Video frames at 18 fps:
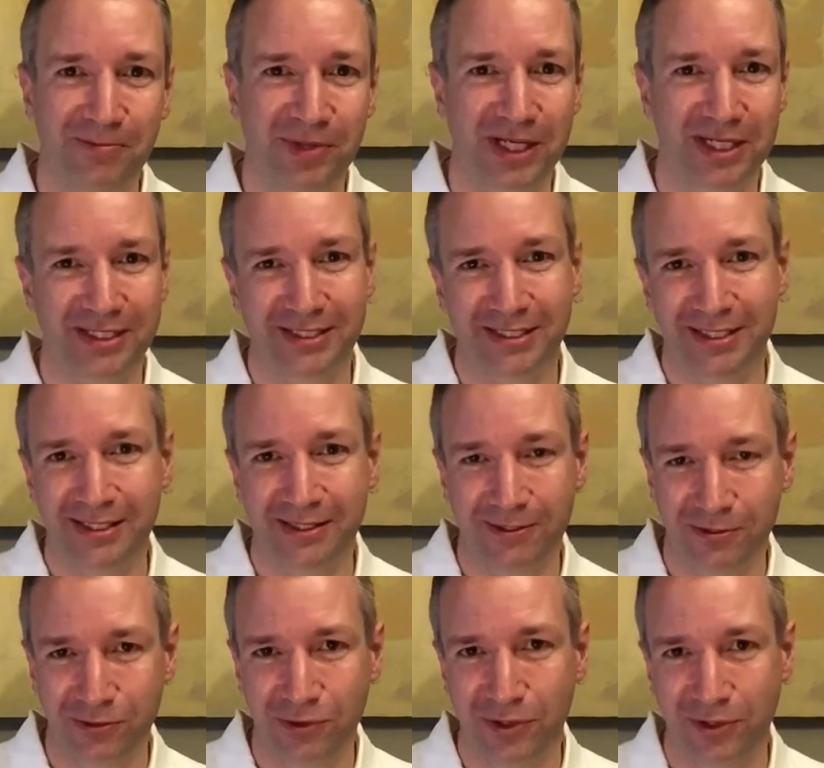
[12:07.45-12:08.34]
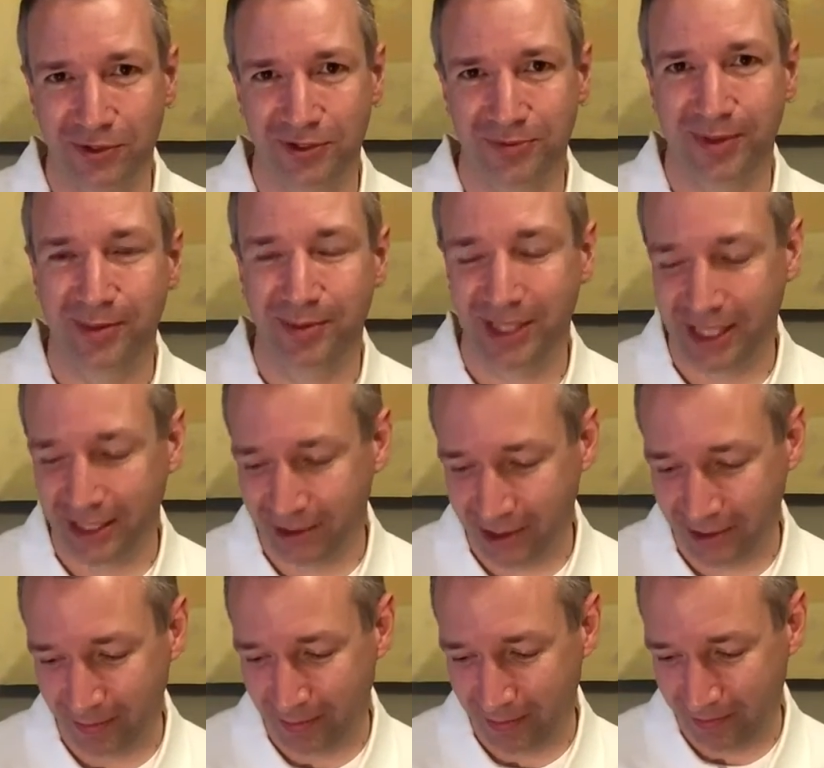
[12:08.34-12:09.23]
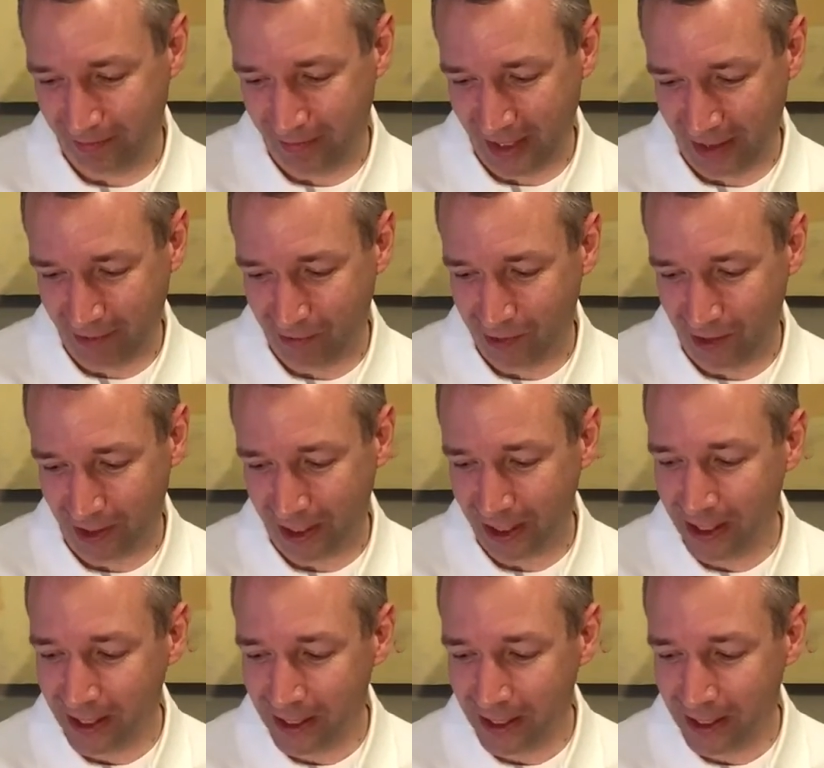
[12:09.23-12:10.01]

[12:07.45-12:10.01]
but who knows? Maybe they could have made it work.